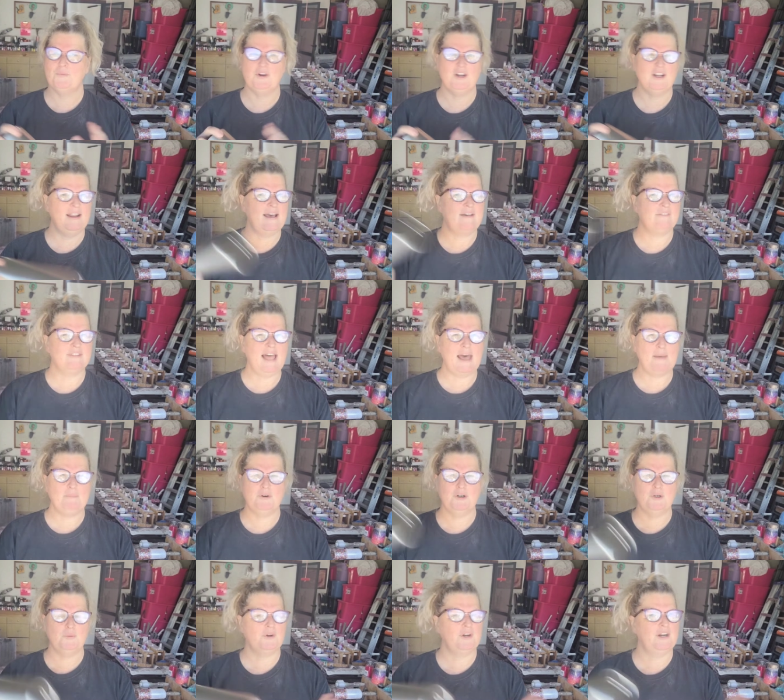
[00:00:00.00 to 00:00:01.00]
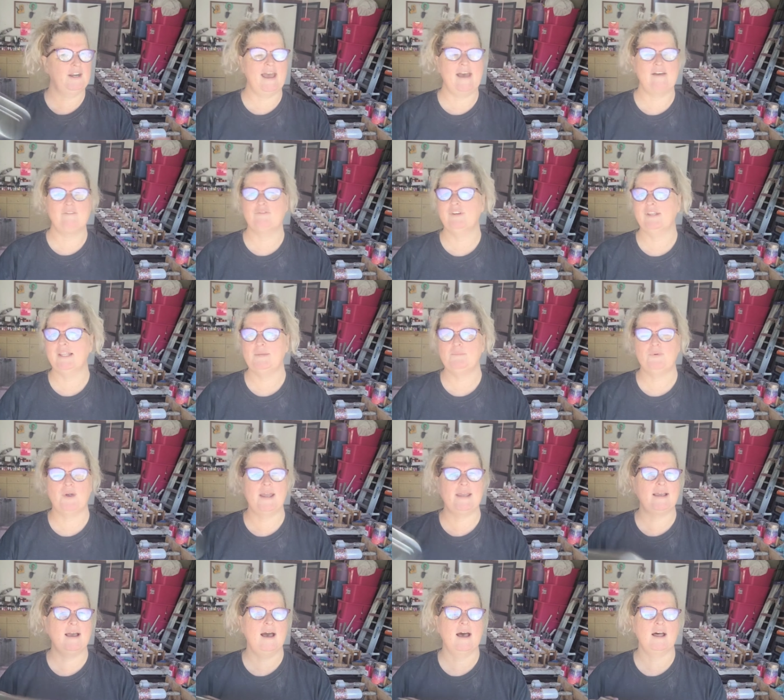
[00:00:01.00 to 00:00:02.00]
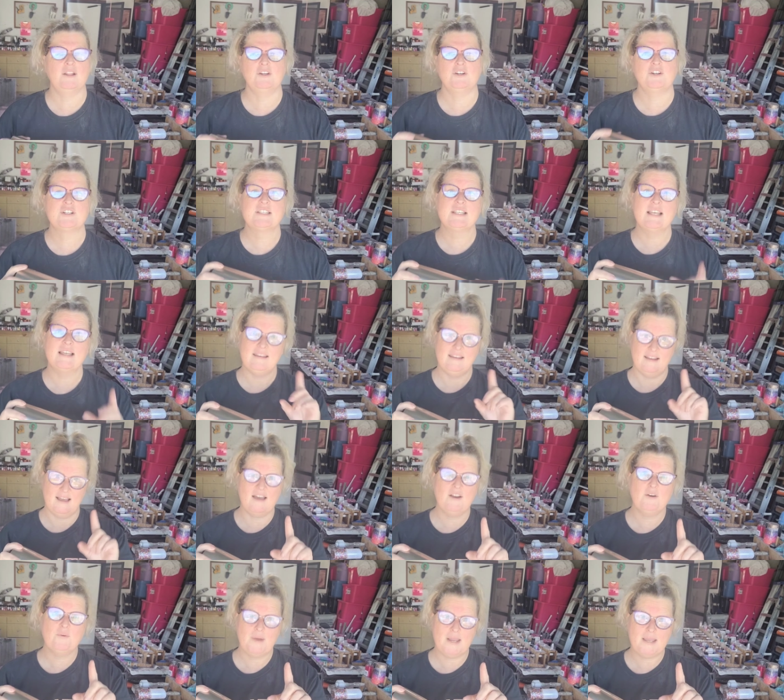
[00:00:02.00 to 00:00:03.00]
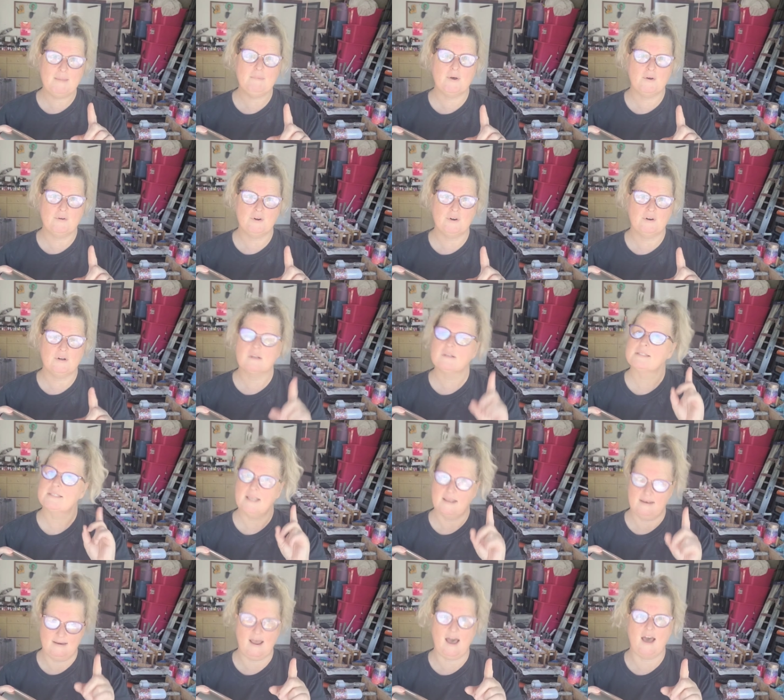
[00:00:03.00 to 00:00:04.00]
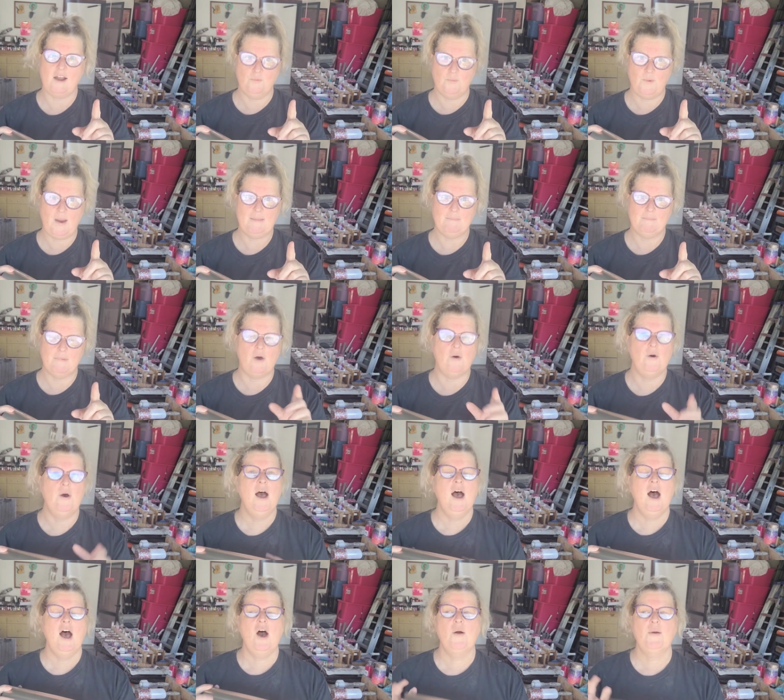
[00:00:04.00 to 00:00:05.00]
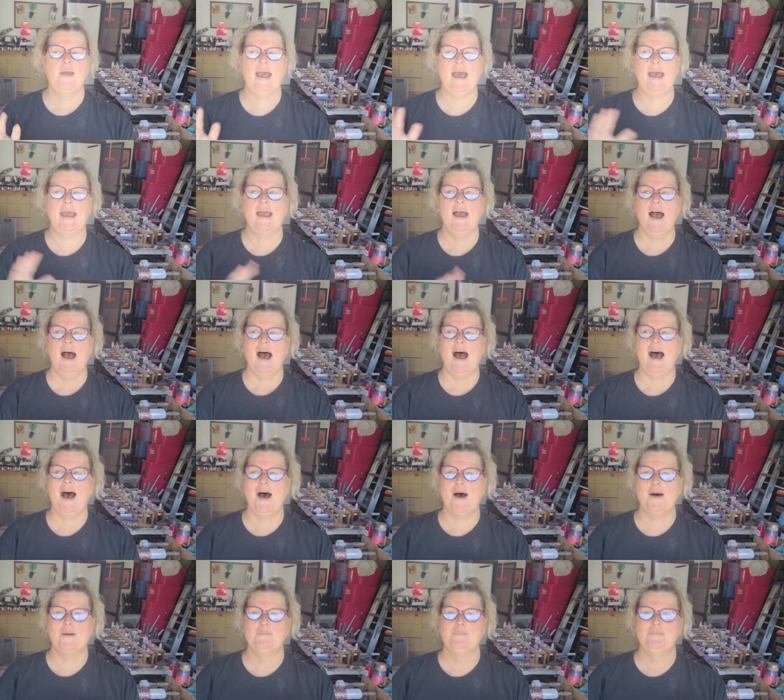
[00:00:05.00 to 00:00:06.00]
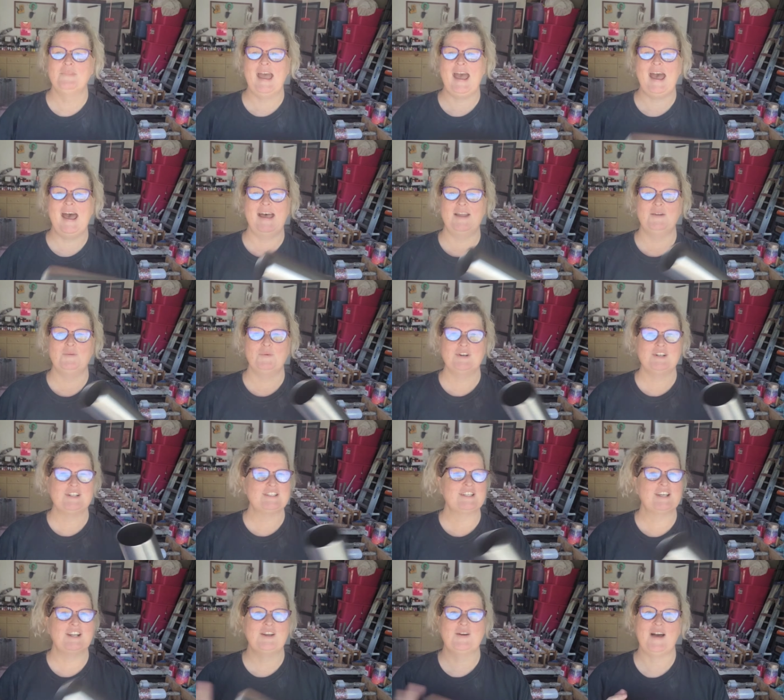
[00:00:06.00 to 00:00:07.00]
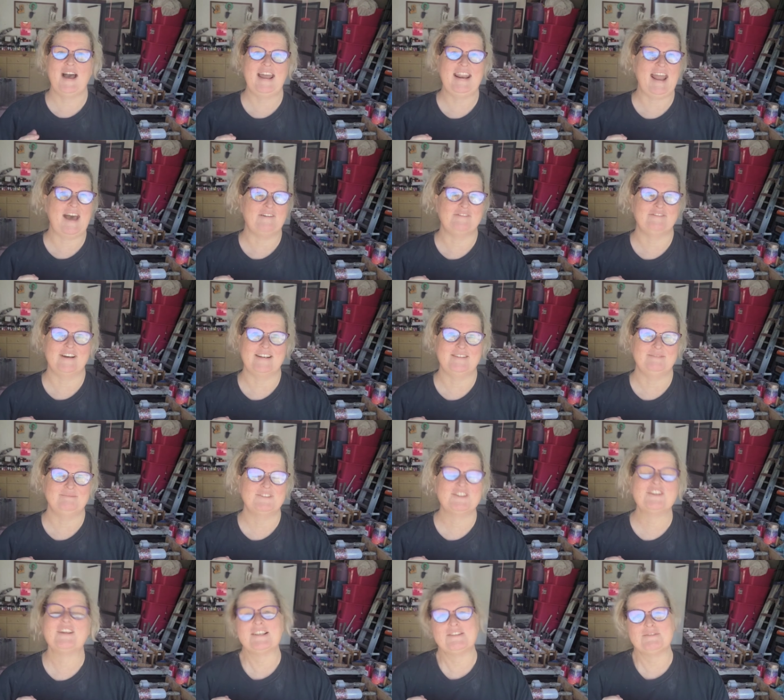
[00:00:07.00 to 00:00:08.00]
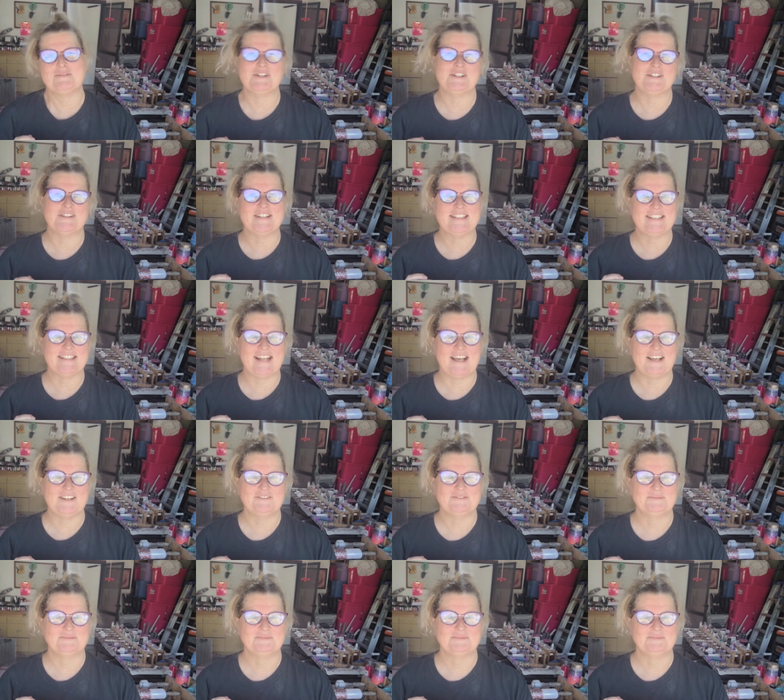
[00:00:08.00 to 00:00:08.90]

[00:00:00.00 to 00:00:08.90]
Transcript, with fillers: We're going to have leopard. We're going to have really bright colors. Not a rainbow, girls. Not a rainbow. Okay. And we're just going to go ahead and have fun. So that's what we're doing today.